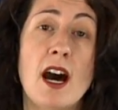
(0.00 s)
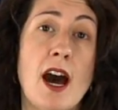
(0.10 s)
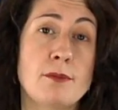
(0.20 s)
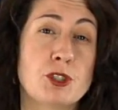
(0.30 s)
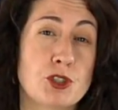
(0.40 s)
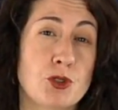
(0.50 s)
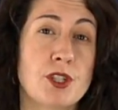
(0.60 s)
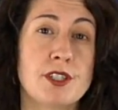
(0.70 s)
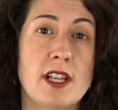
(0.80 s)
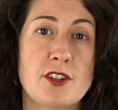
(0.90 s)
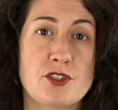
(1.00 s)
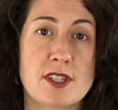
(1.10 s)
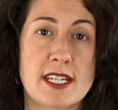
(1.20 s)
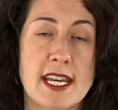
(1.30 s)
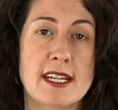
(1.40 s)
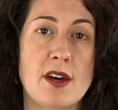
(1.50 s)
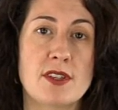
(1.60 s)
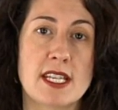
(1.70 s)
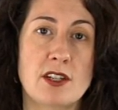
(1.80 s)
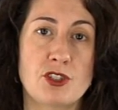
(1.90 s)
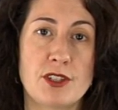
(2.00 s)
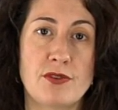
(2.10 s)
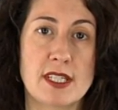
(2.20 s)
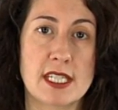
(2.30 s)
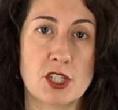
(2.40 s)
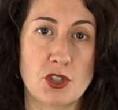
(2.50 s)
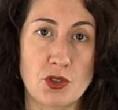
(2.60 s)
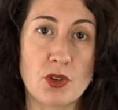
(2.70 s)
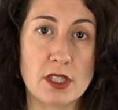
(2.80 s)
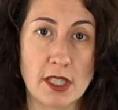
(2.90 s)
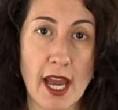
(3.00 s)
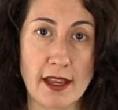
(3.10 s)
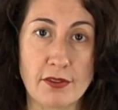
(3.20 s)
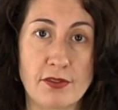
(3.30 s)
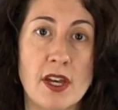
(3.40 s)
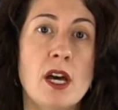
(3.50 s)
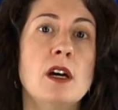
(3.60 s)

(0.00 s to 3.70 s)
I'm sure you'll understand how this energy fits into your life.